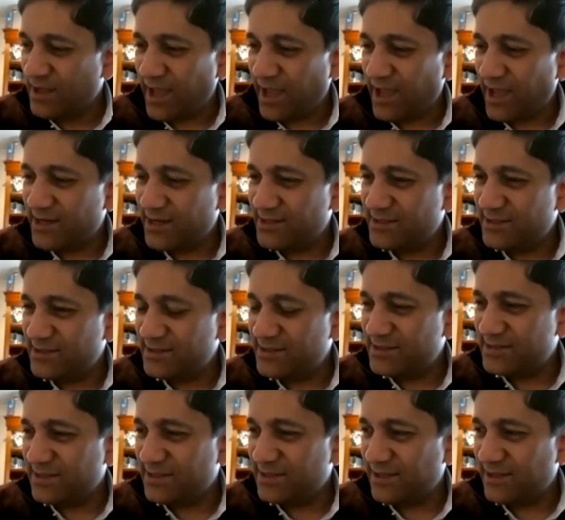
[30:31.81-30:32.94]
And
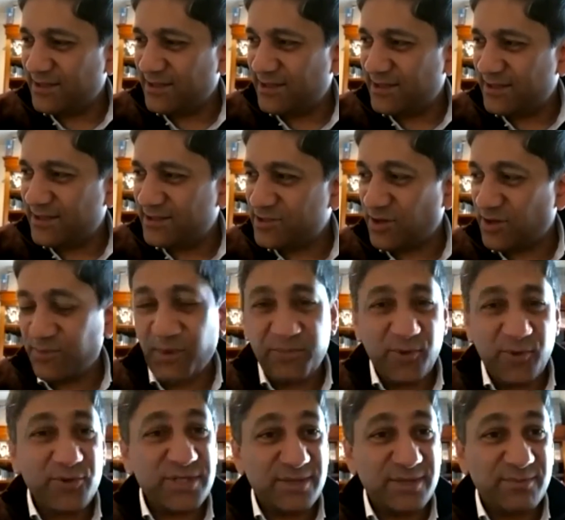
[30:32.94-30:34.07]
so I
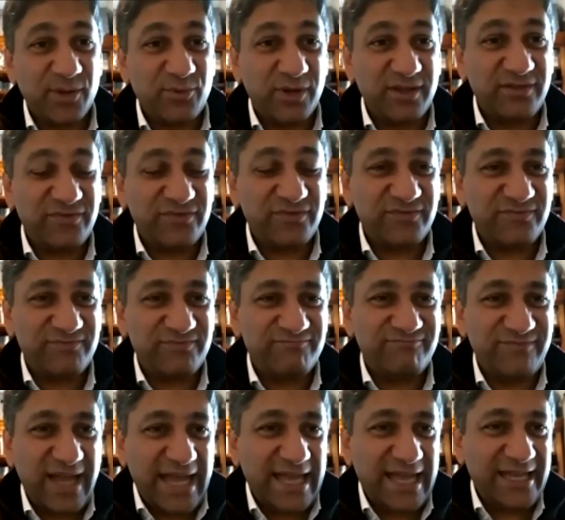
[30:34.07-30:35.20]
proposed to my wife
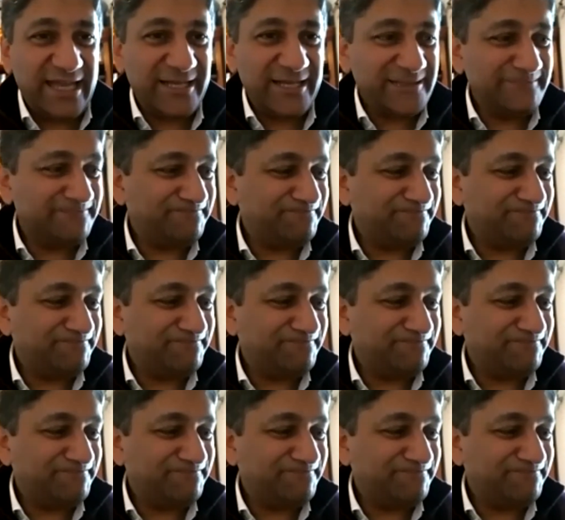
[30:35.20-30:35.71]
at